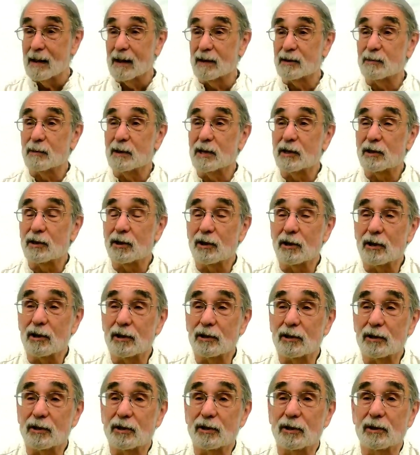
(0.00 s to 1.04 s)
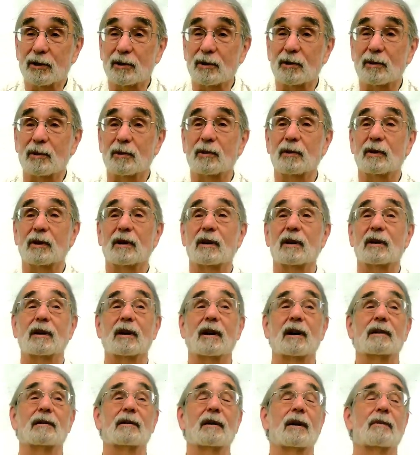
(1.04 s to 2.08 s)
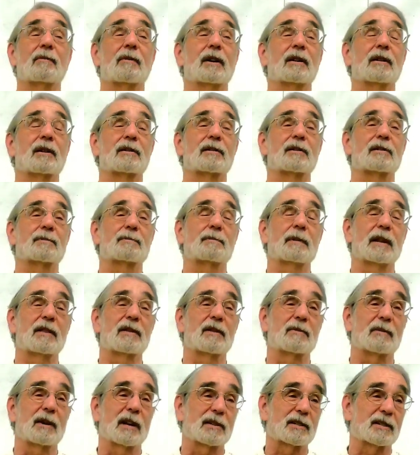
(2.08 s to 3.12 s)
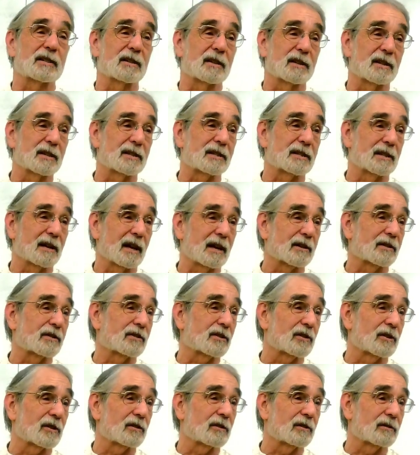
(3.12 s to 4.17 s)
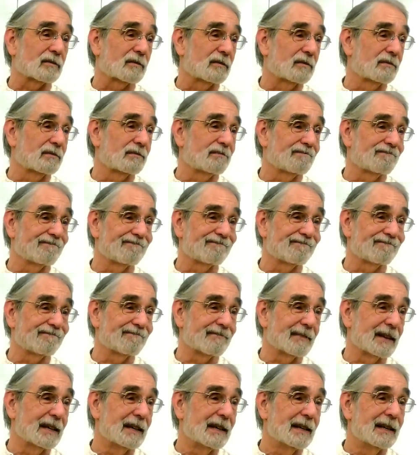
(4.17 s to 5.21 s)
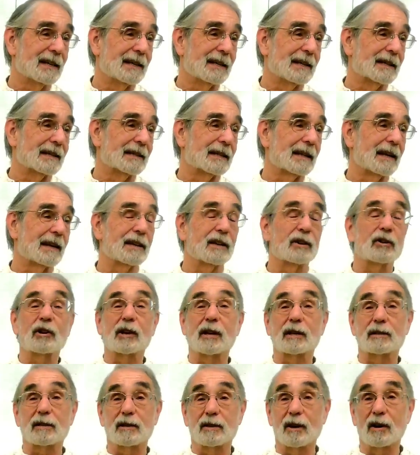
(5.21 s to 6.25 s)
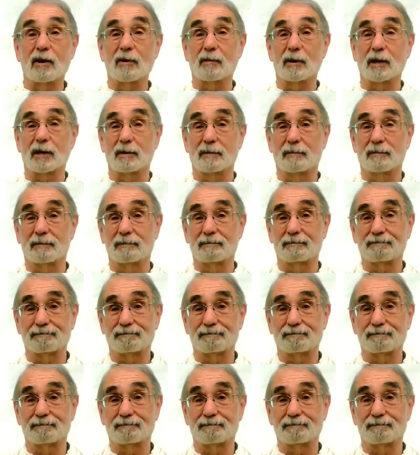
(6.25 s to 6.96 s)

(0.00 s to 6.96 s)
As we turn to, I want to spend the rest of this lecture letting you get to know me.